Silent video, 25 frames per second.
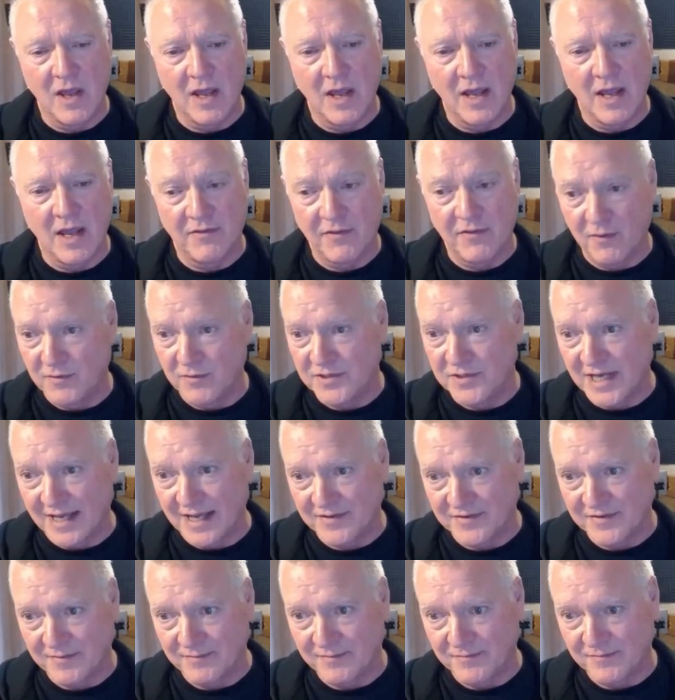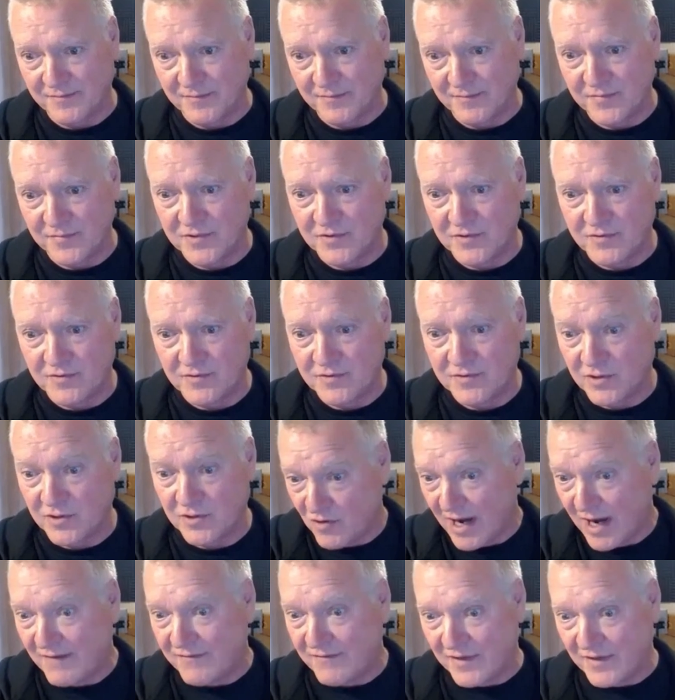enthusiasm
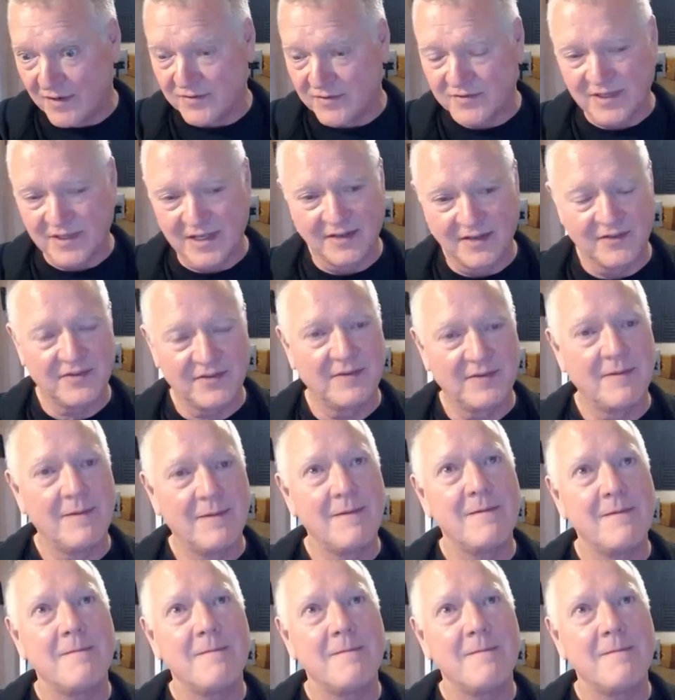to drive those things.